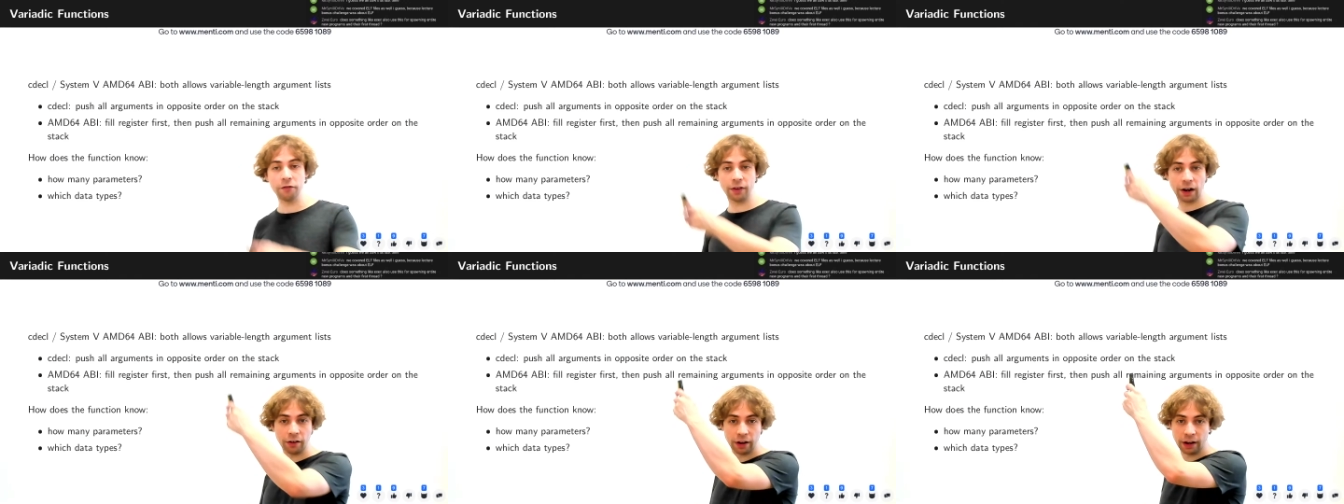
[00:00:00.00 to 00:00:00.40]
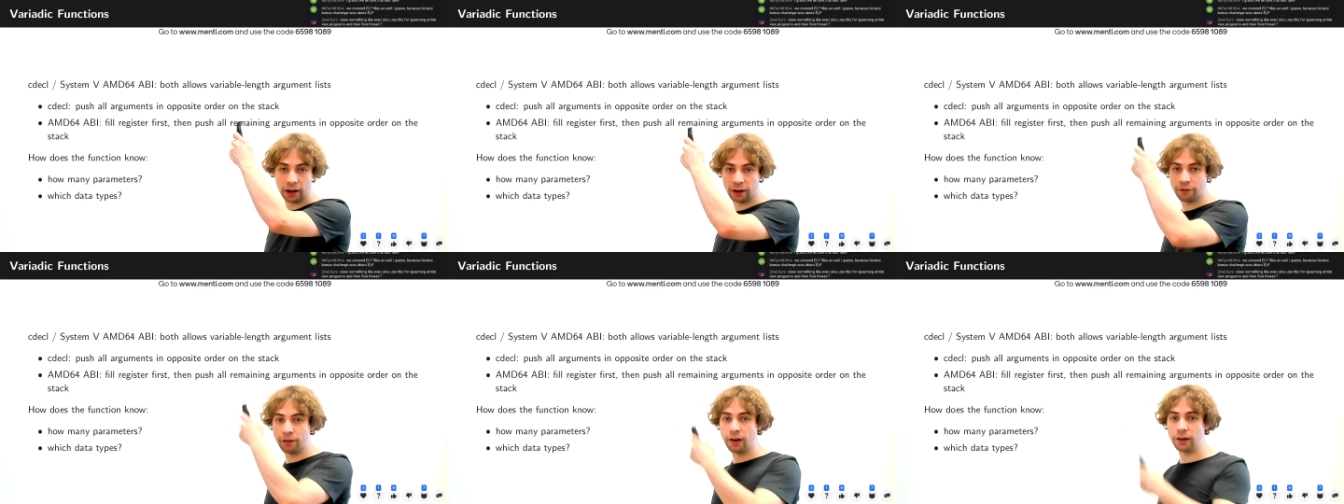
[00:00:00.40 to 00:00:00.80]

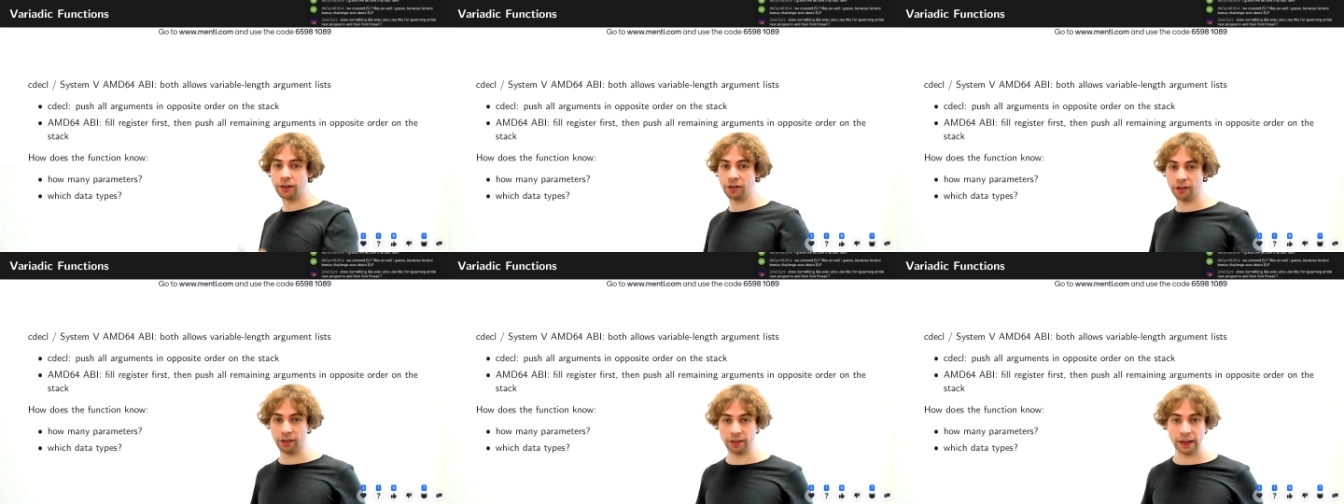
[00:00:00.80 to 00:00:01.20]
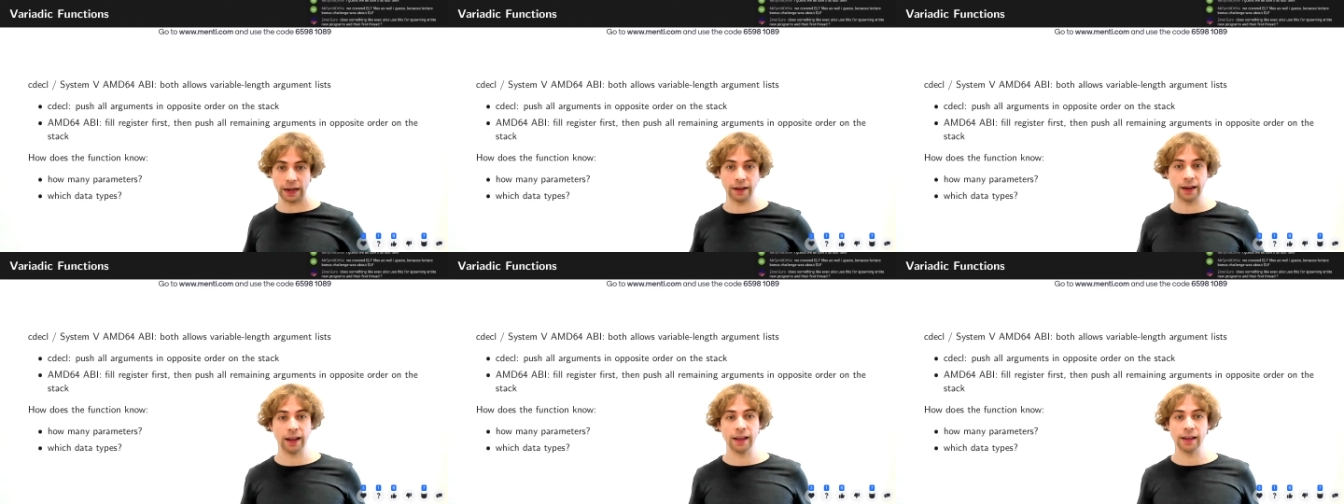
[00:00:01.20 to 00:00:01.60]
variadic functions
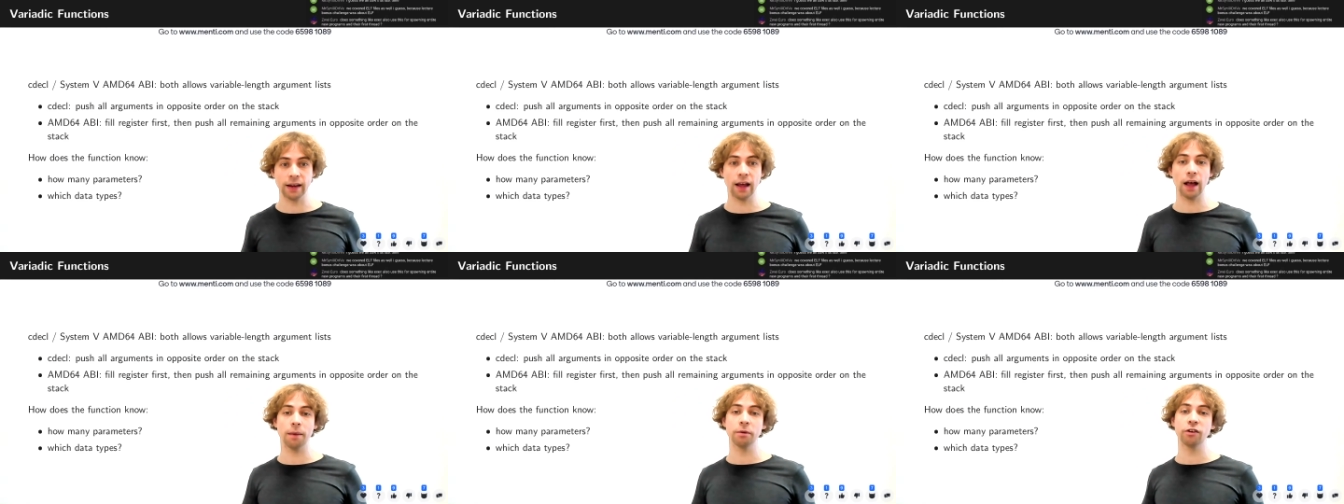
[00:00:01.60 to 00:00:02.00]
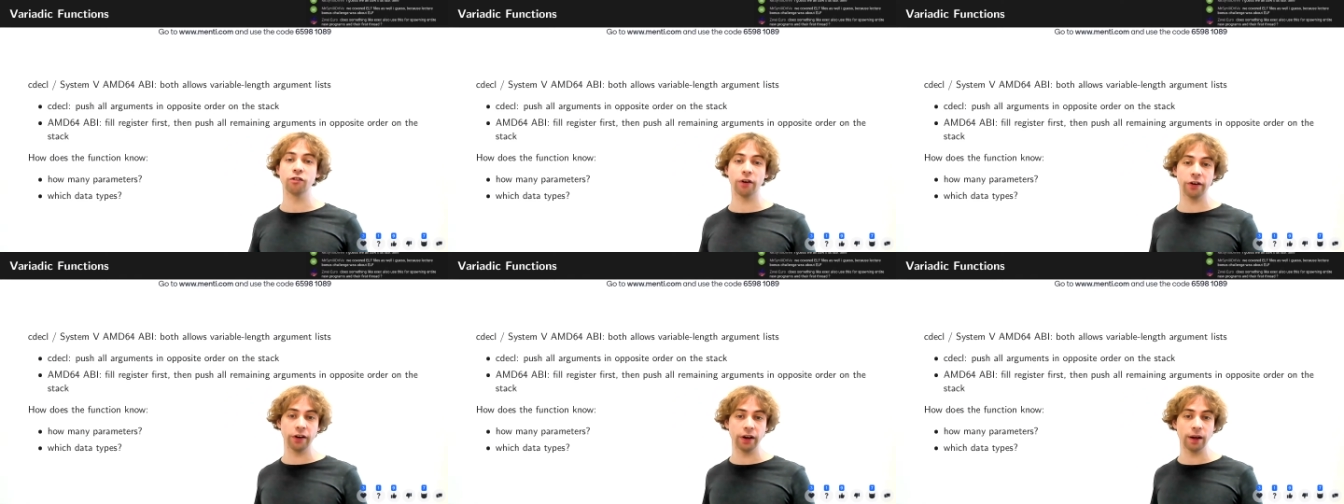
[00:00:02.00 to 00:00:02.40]
that take an
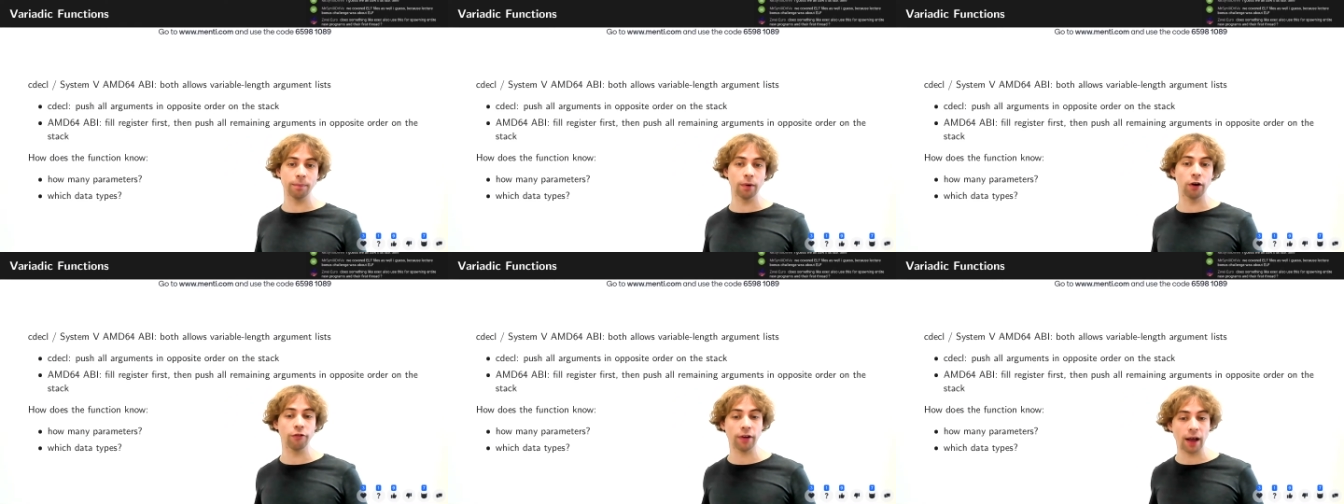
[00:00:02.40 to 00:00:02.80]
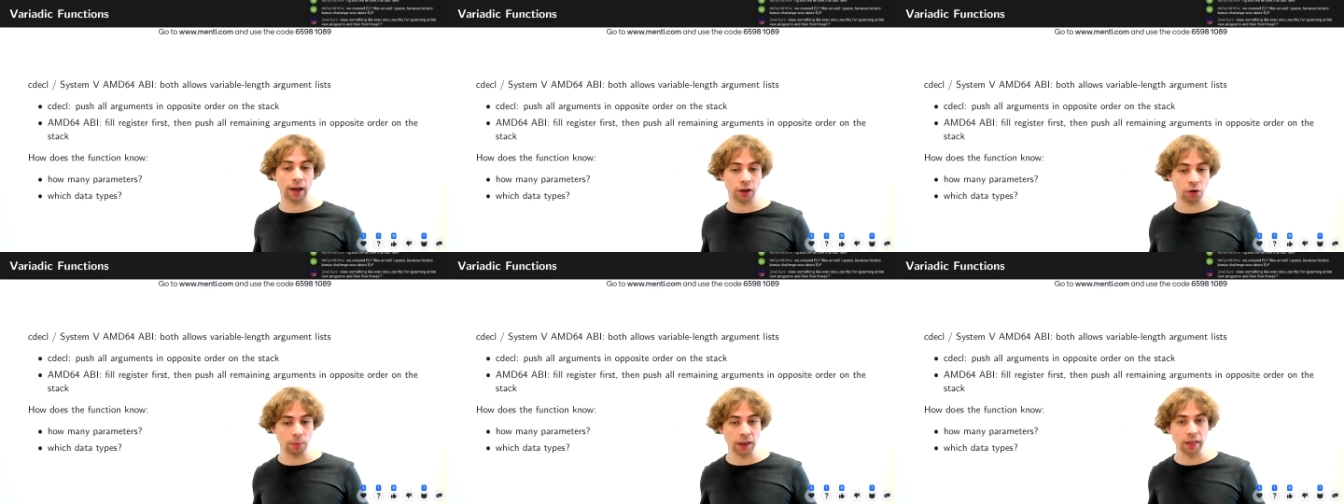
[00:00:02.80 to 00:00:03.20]
arbitrary number of
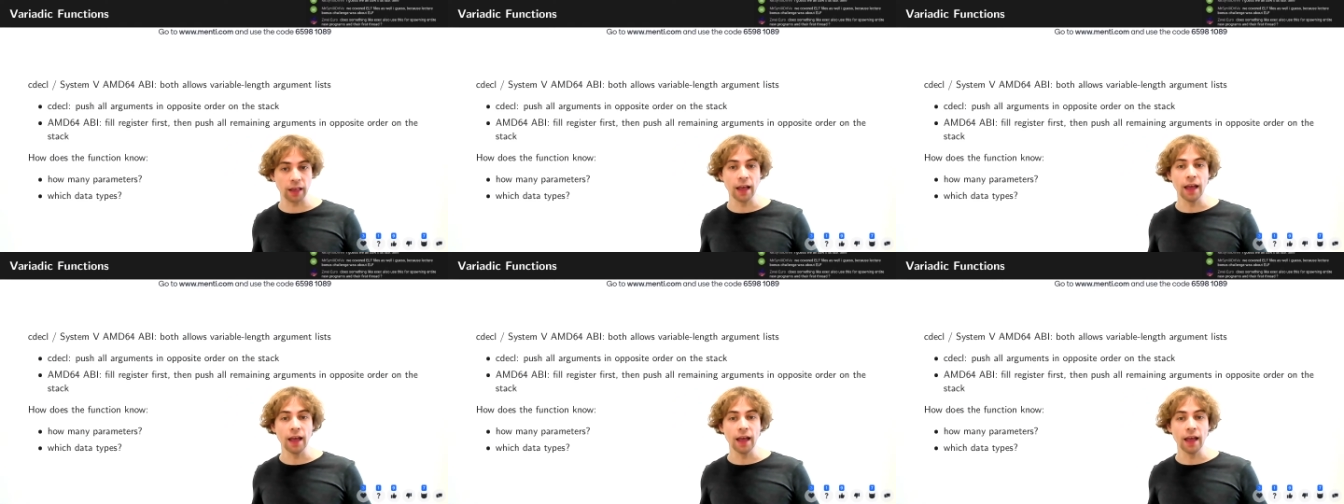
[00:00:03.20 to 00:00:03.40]
arguments